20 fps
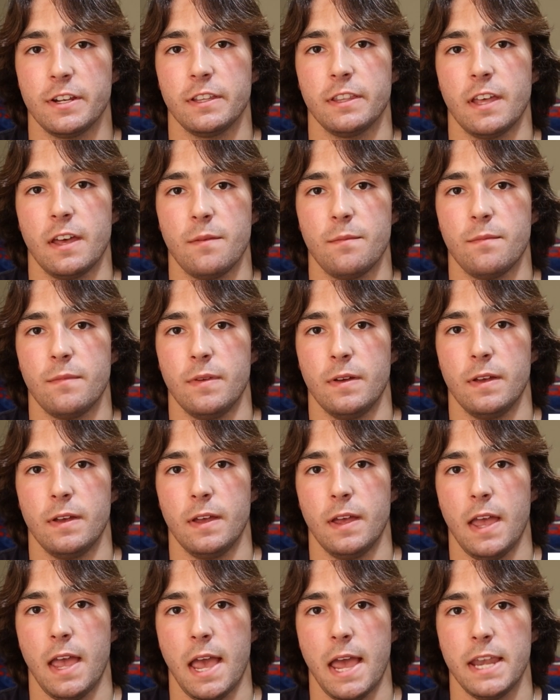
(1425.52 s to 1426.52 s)
them
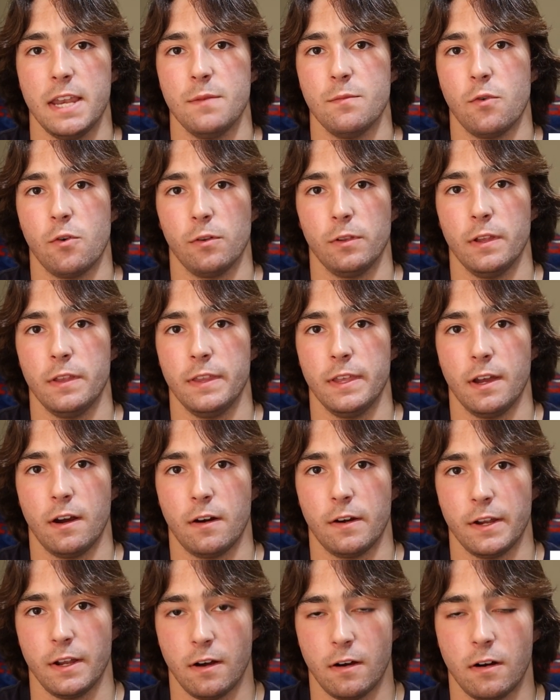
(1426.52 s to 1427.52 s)
any more than they
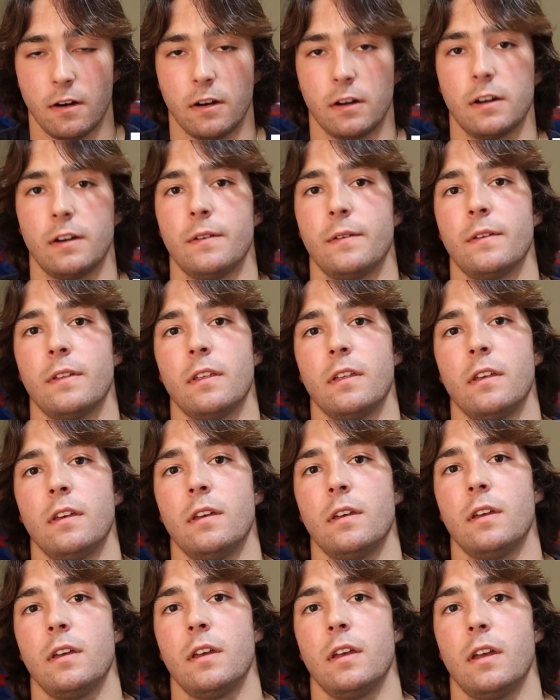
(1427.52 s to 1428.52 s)
already are,
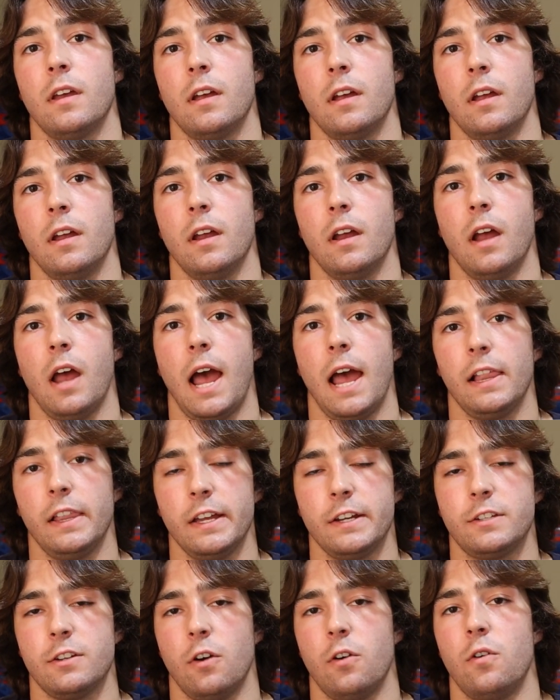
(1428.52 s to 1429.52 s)
I
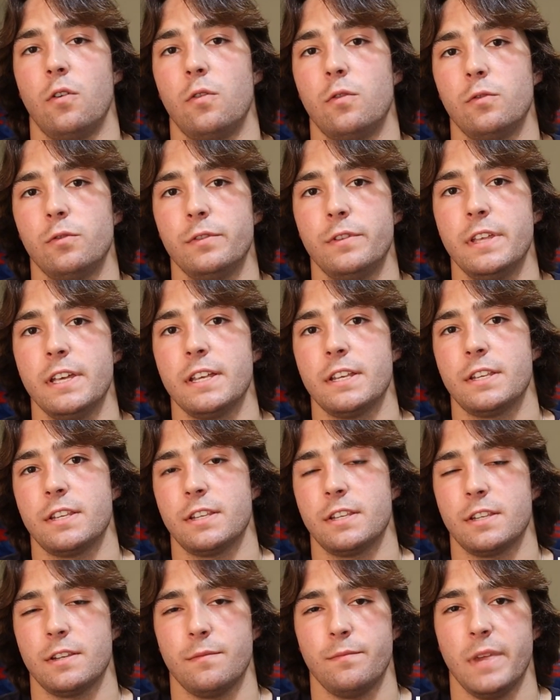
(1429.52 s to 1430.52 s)
like to hold
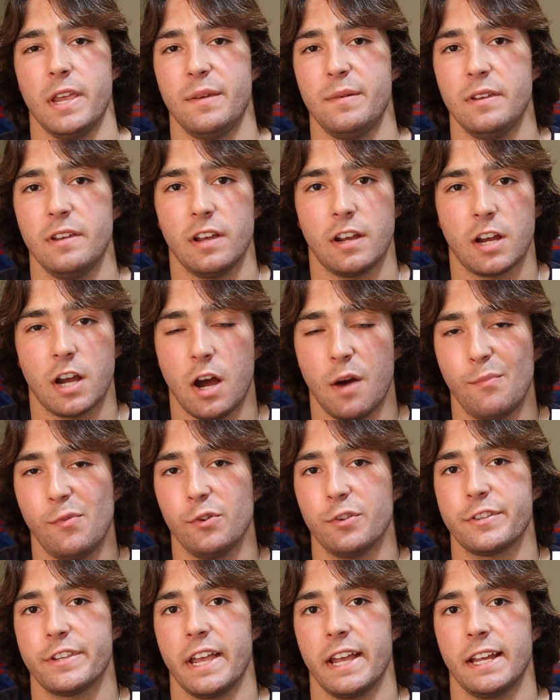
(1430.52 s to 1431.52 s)
this maybe a
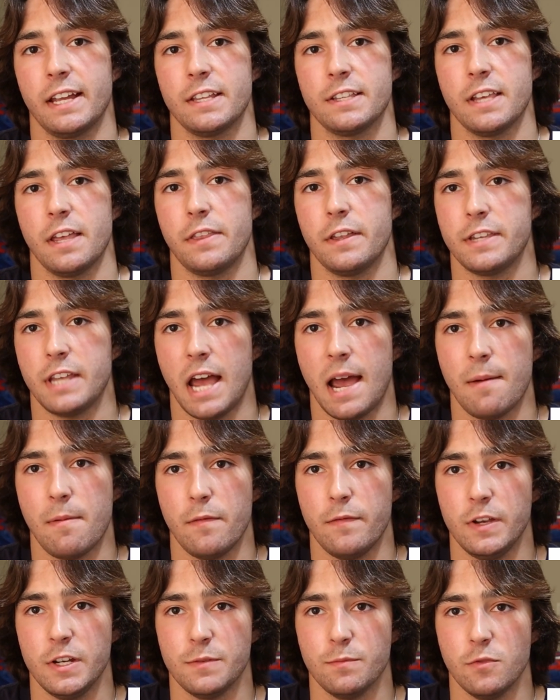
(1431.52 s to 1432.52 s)
couple seconds at the top
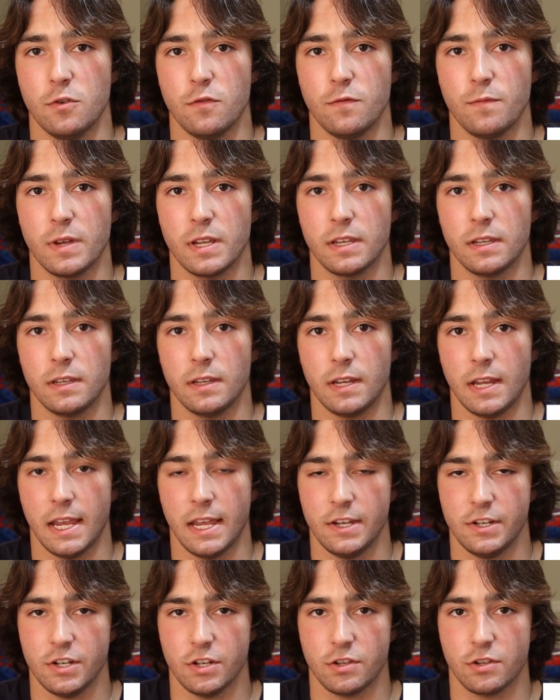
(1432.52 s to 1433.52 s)
of each movement
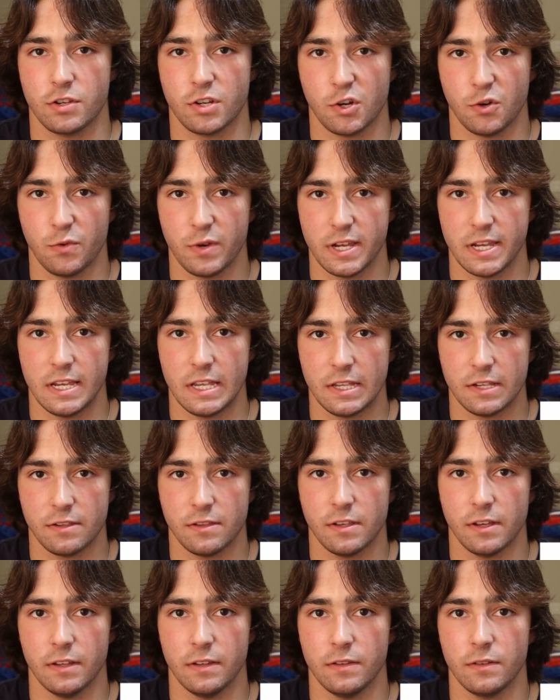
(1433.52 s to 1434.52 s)
and just squeeze
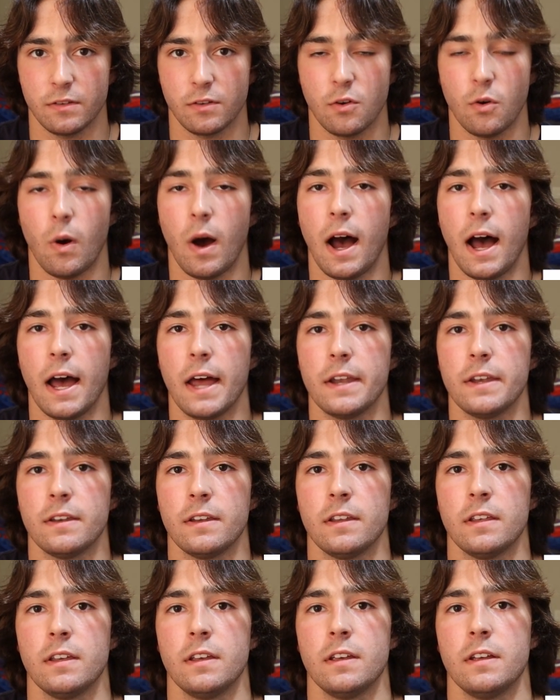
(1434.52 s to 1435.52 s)
the quad
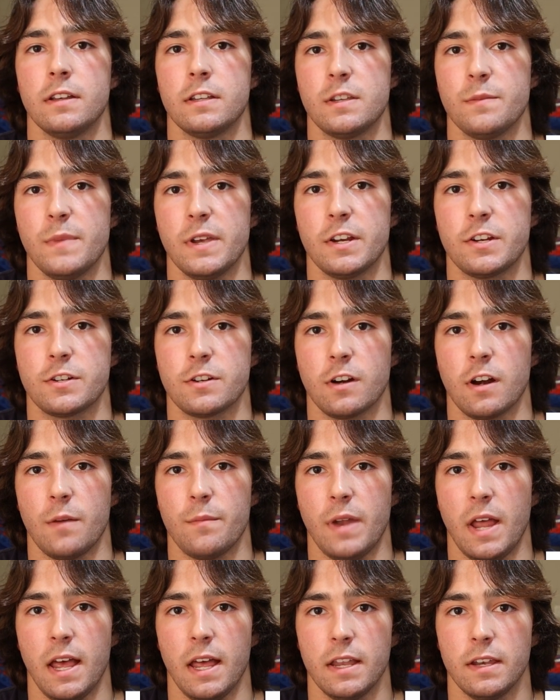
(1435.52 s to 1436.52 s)
to make sure
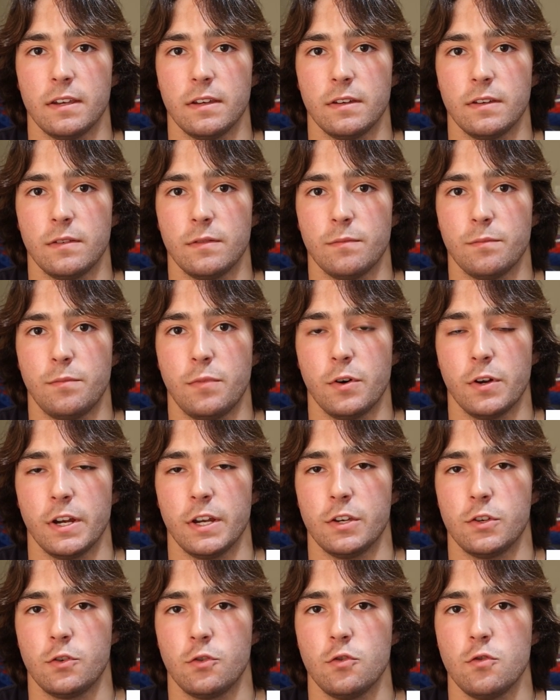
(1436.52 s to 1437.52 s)
I'm not
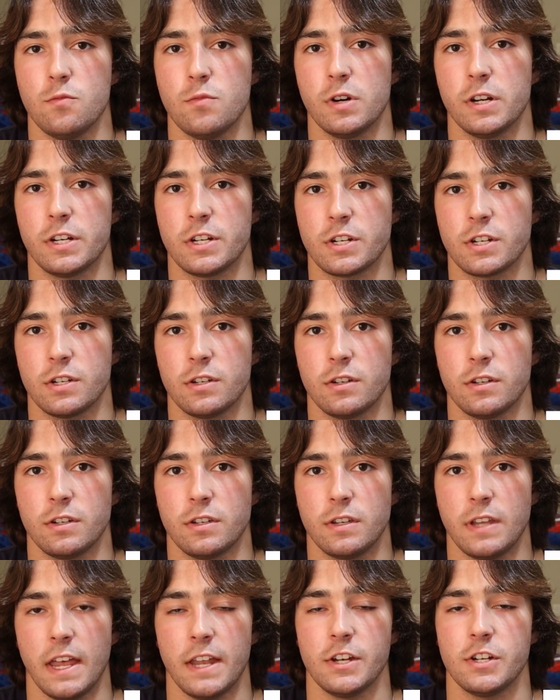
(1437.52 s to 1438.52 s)
putting too much
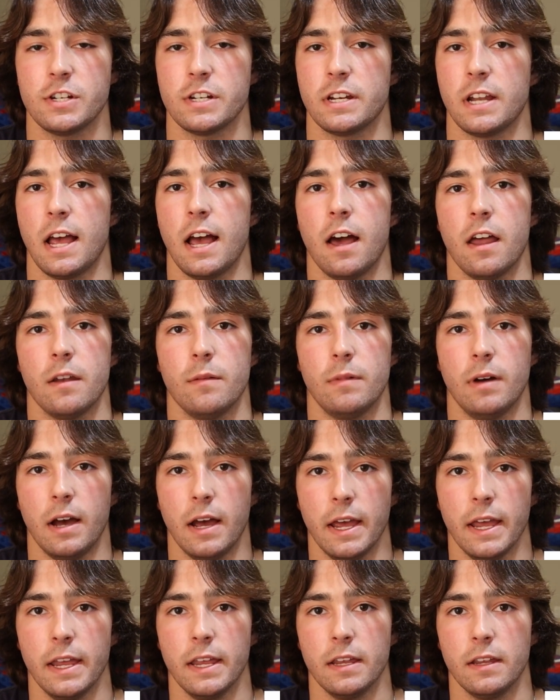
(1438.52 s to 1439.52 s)
tension on
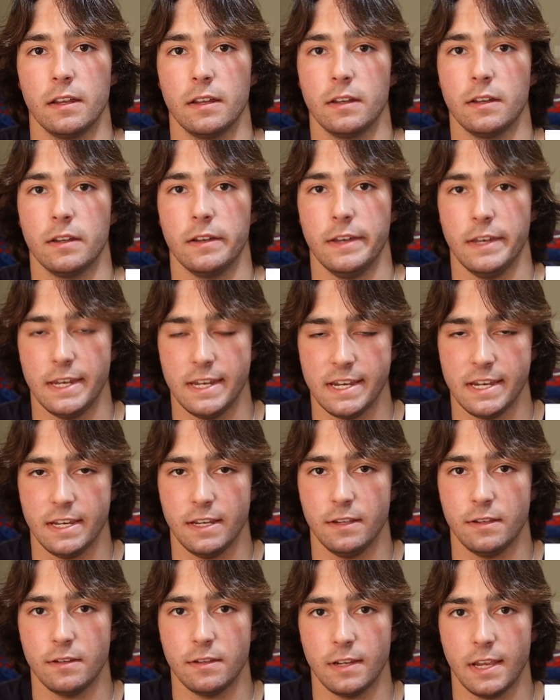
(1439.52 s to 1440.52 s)
my
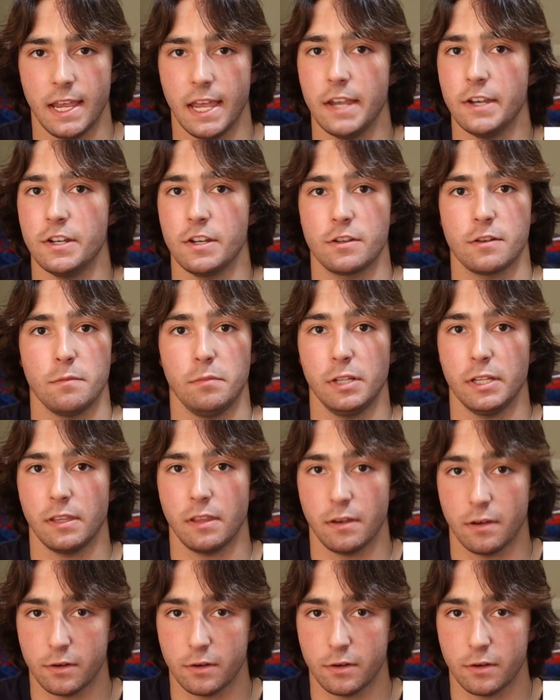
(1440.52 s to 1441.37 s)
knees and just completely